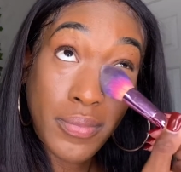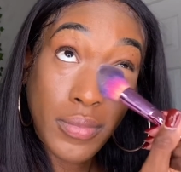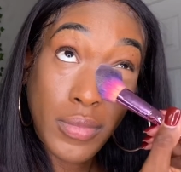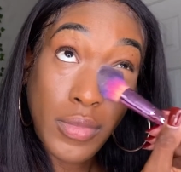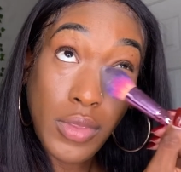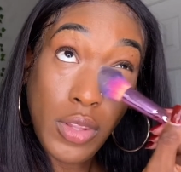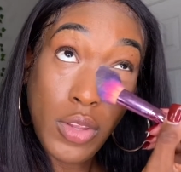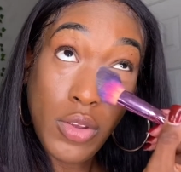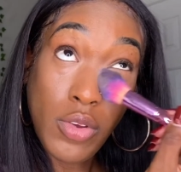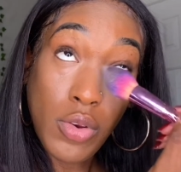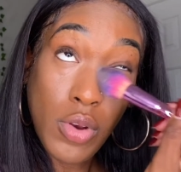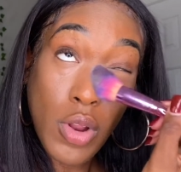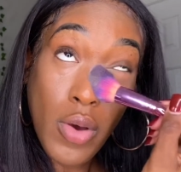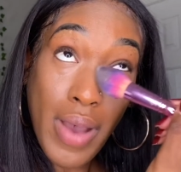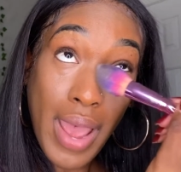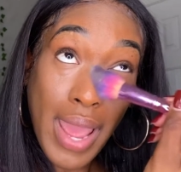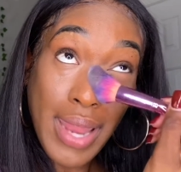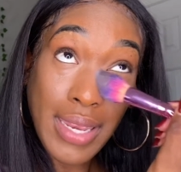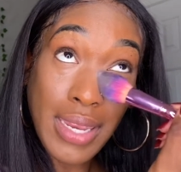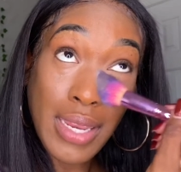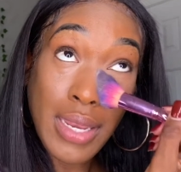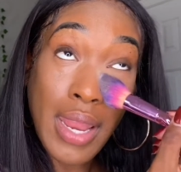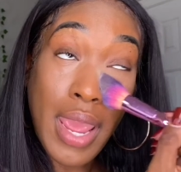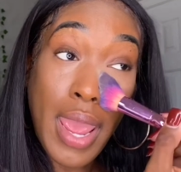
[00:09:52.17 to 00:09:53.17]

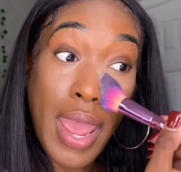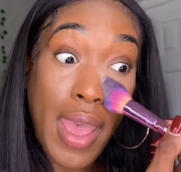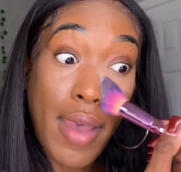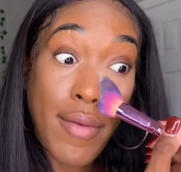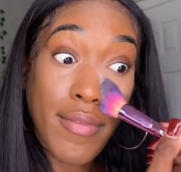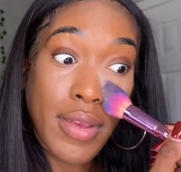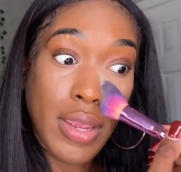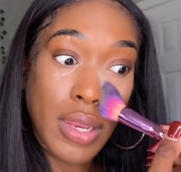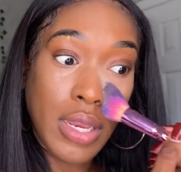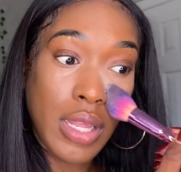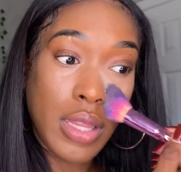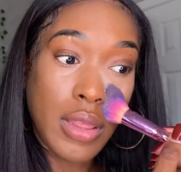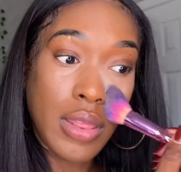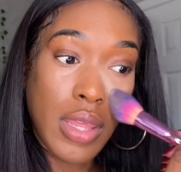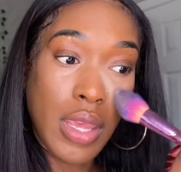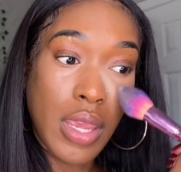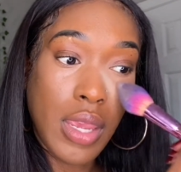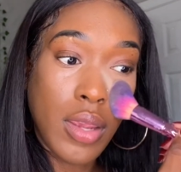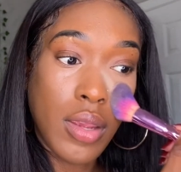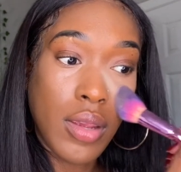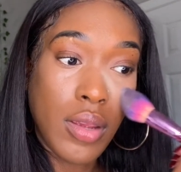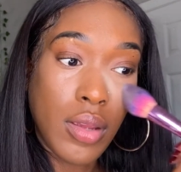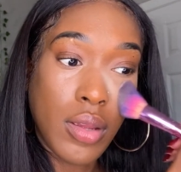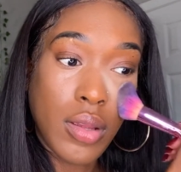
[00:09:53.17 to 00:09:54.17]
didn't have
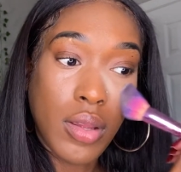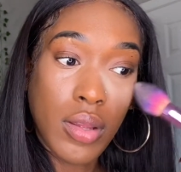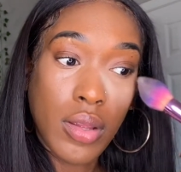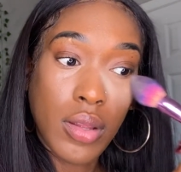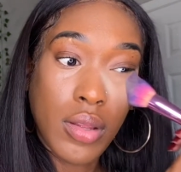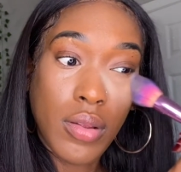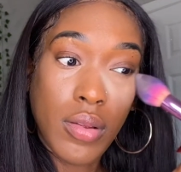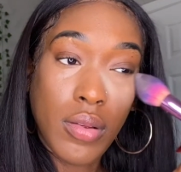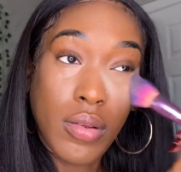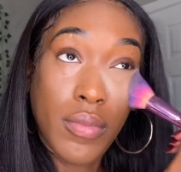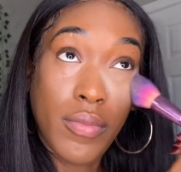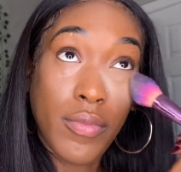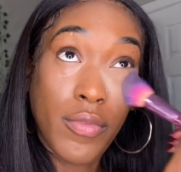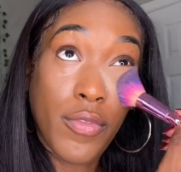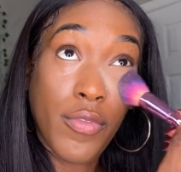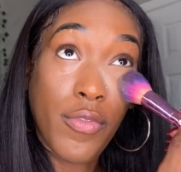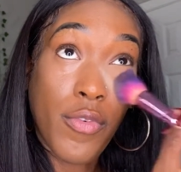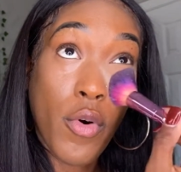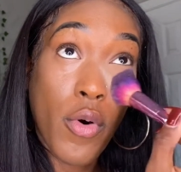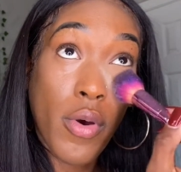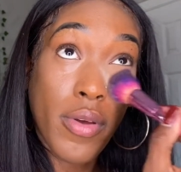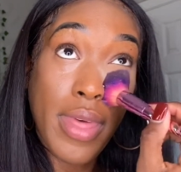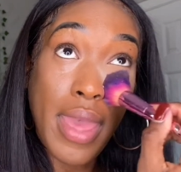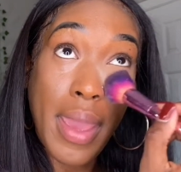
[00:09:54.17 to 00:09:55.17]
anything
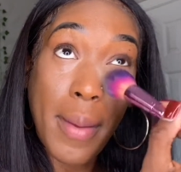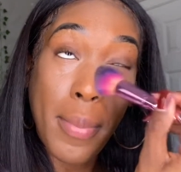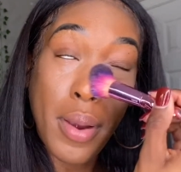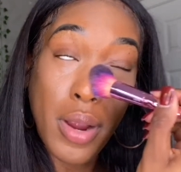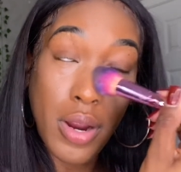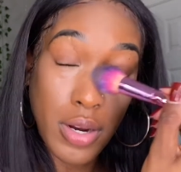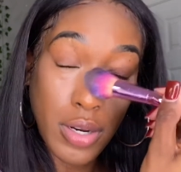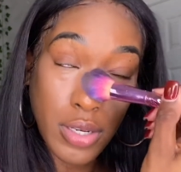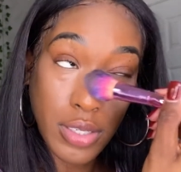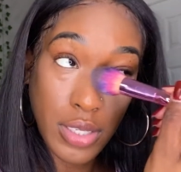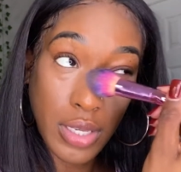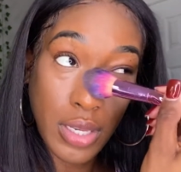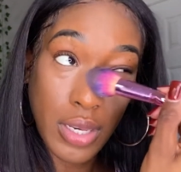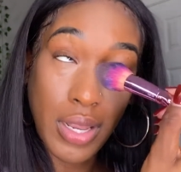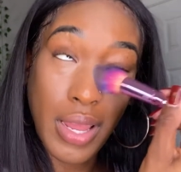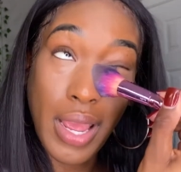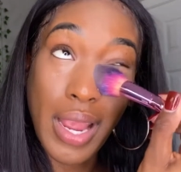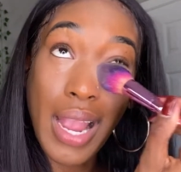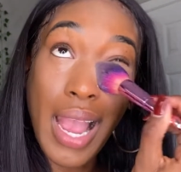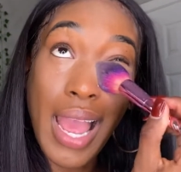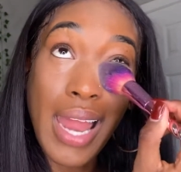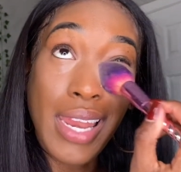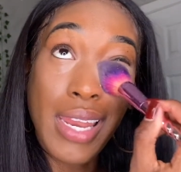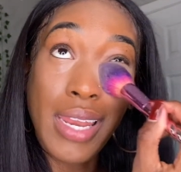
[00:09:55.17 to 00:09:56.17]
for that person.
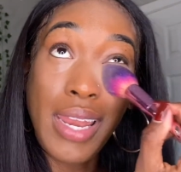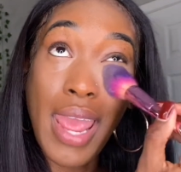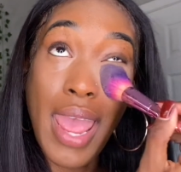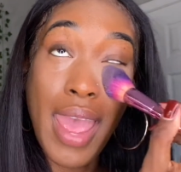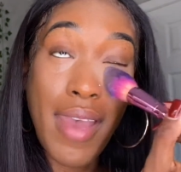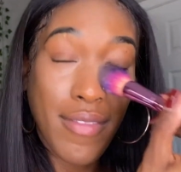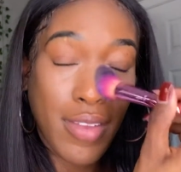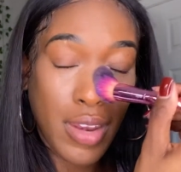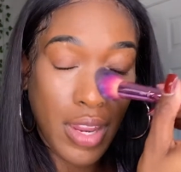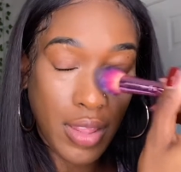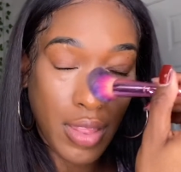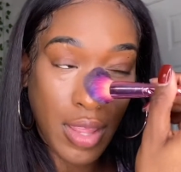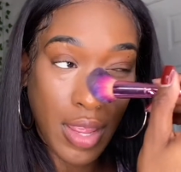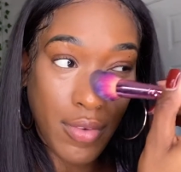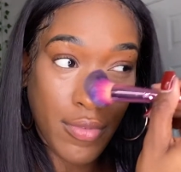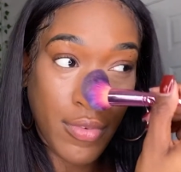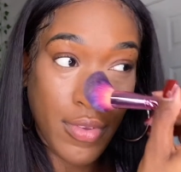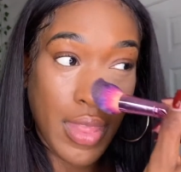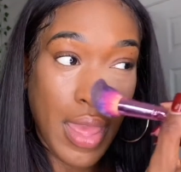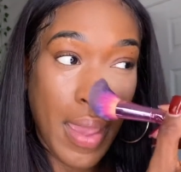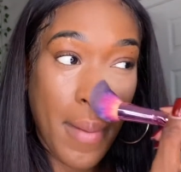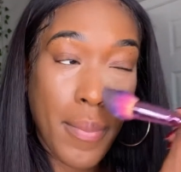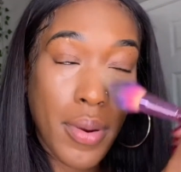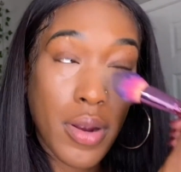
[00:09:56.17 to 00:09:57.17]
Like, I didn't have anything for
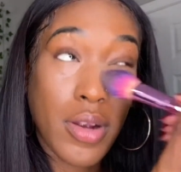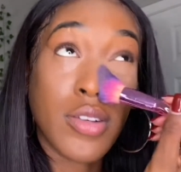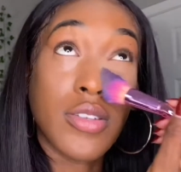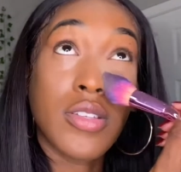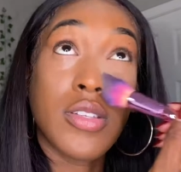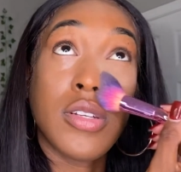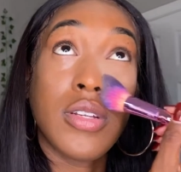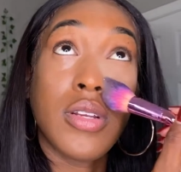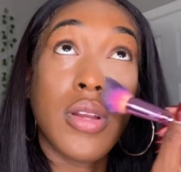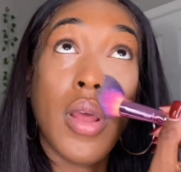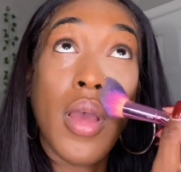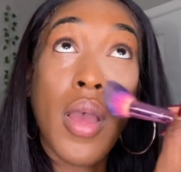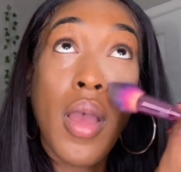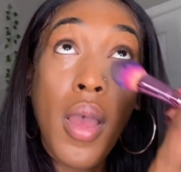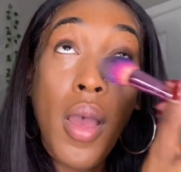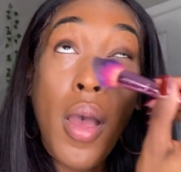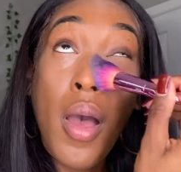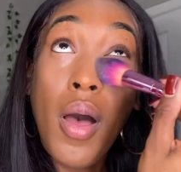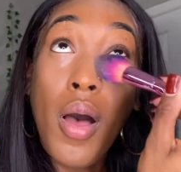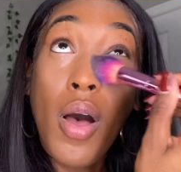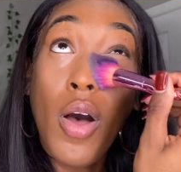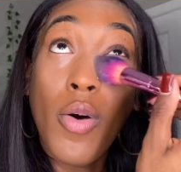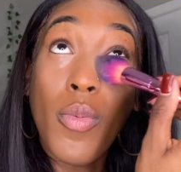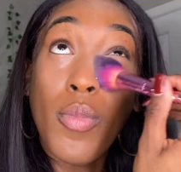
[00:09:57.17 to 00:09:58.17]
that person
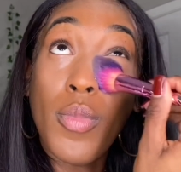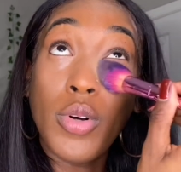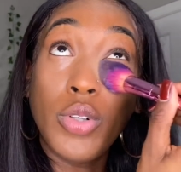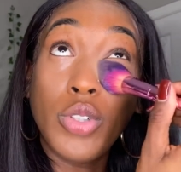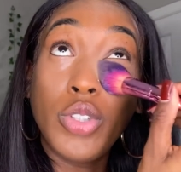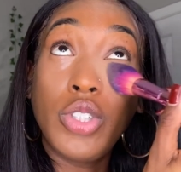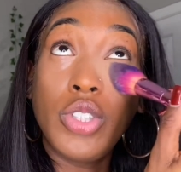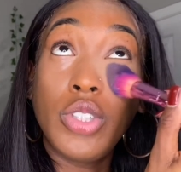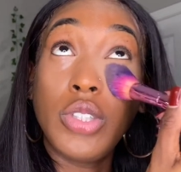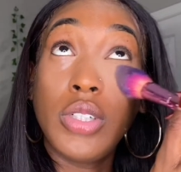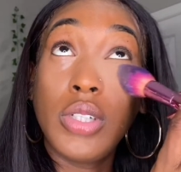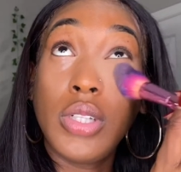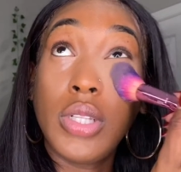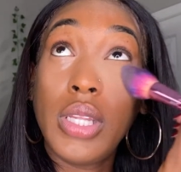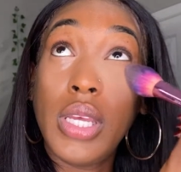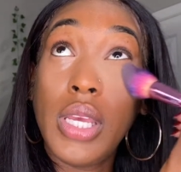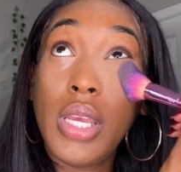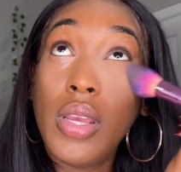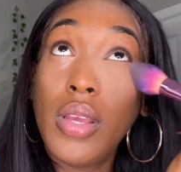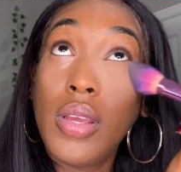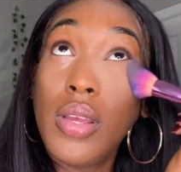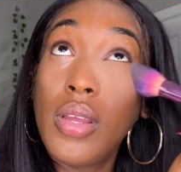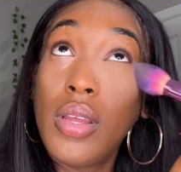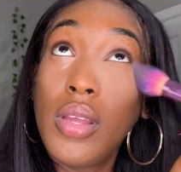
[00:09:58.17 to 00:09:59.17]

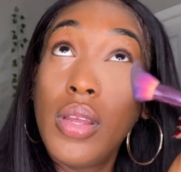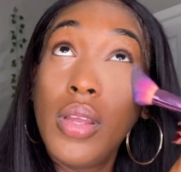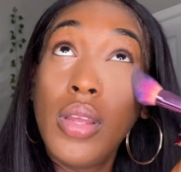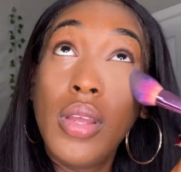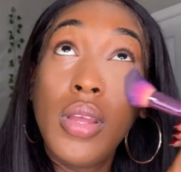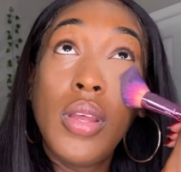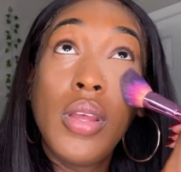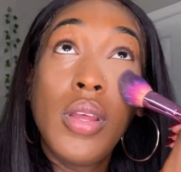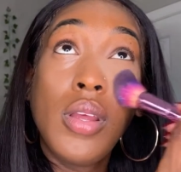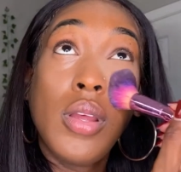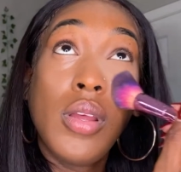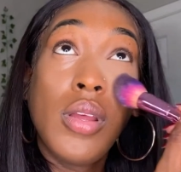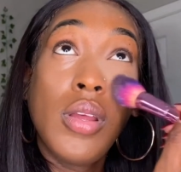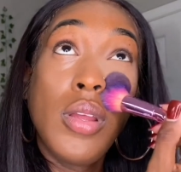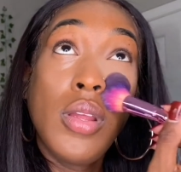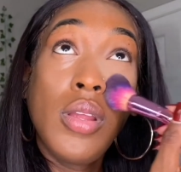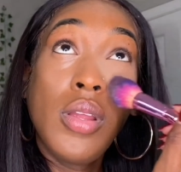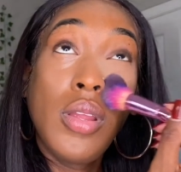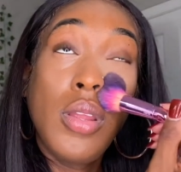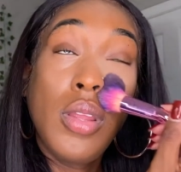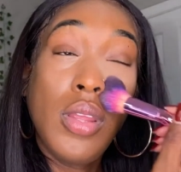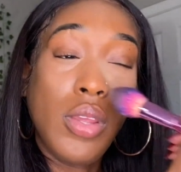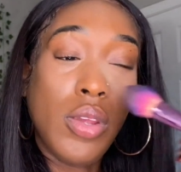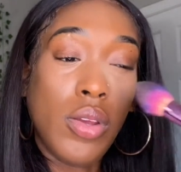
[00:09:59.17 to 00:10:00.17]
emotionally,
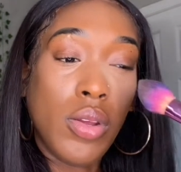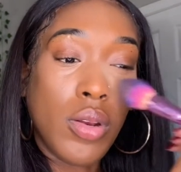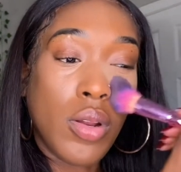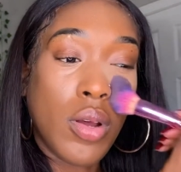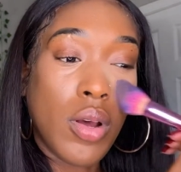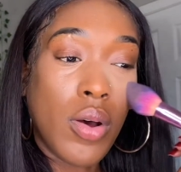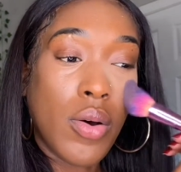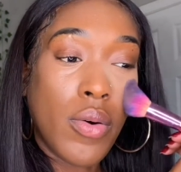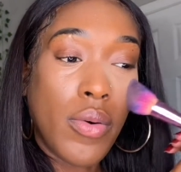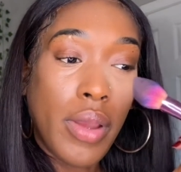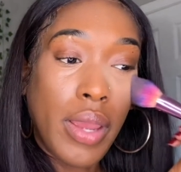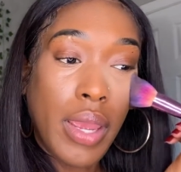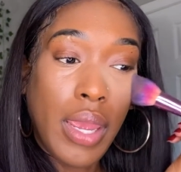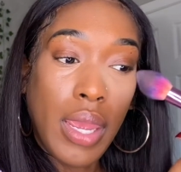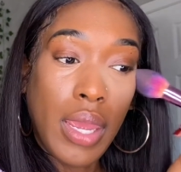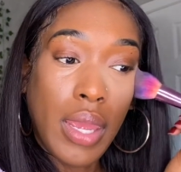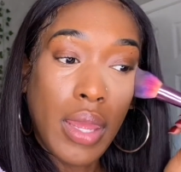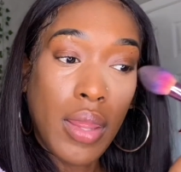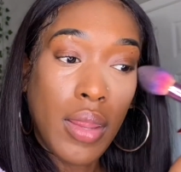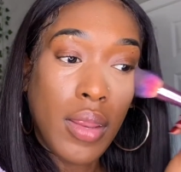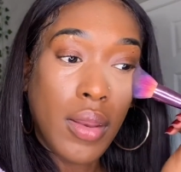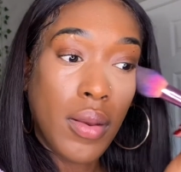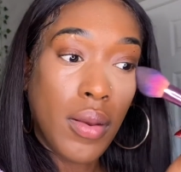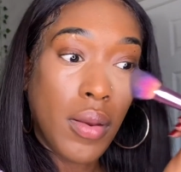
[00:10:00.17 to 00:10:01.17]
you know?
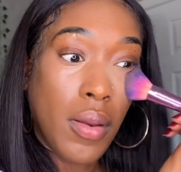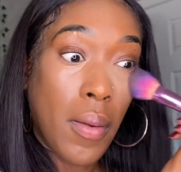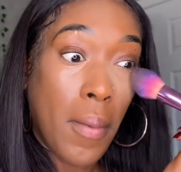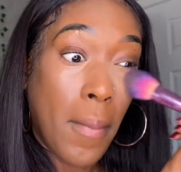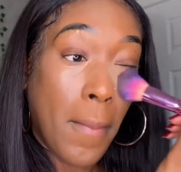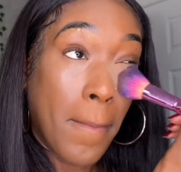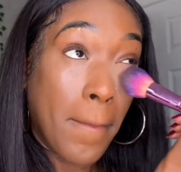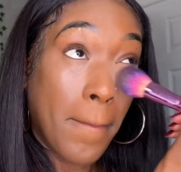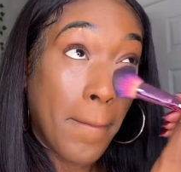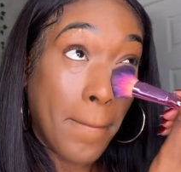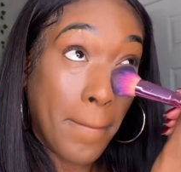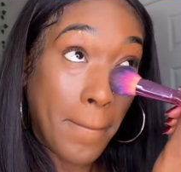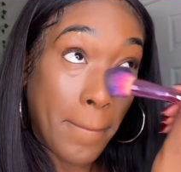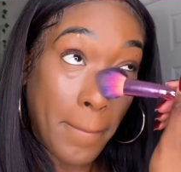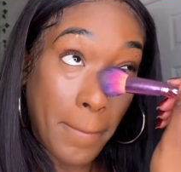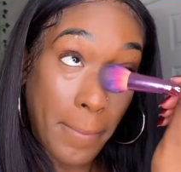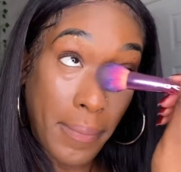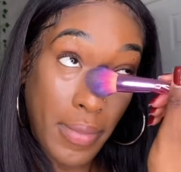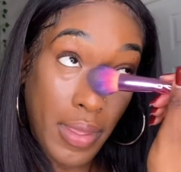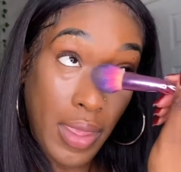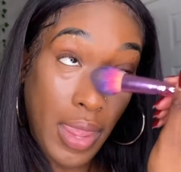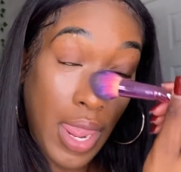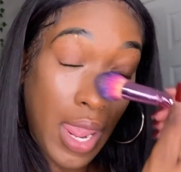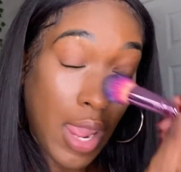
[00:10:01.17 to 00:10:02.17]
And
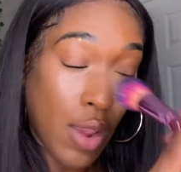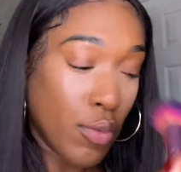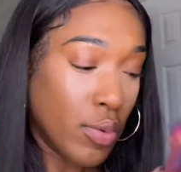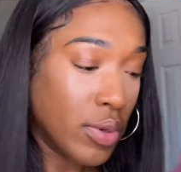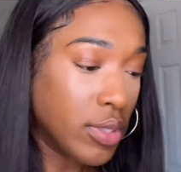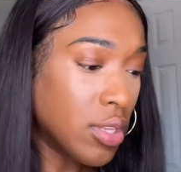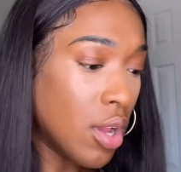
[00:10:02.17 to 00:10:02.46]
it was